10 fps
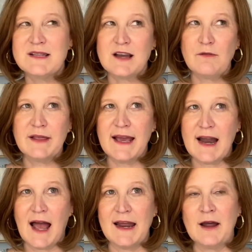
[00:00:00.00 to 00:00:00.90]
It's not really an
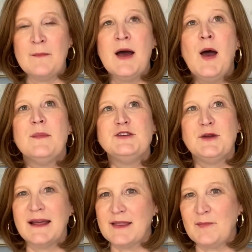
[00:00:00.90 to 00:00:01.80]
item, but you
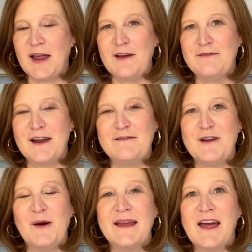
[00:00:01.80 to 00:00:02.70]
get the benefit of
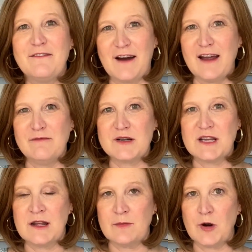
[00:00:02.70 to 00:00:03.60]
knowing that five
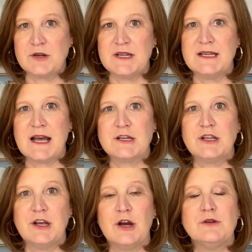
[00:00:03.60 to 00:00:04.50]
percent of the proceeds
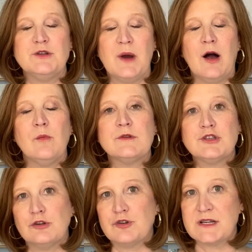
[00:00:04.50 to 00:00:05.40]
actually go to help
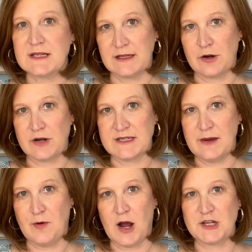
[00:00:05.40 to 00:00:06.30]
children's literacy
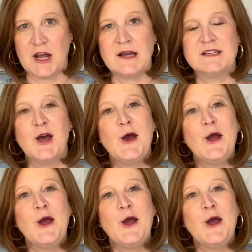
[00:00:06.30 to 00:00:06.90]
projects.